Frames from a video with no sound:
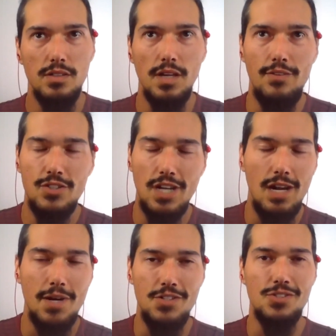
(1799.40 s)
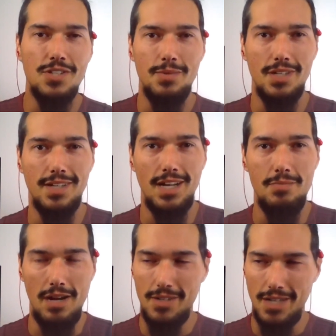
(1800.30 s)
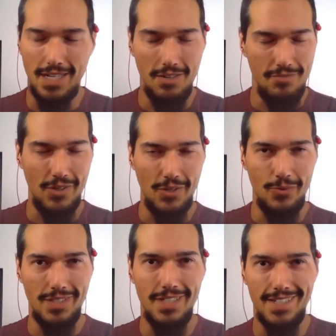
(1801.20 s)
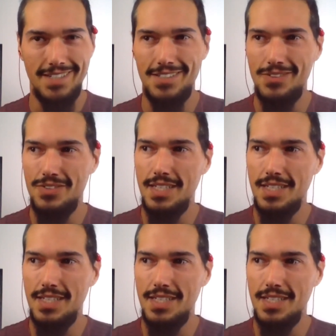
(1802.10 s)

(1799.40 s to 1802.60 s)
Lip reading: Every time I do something like I can very quickly get into those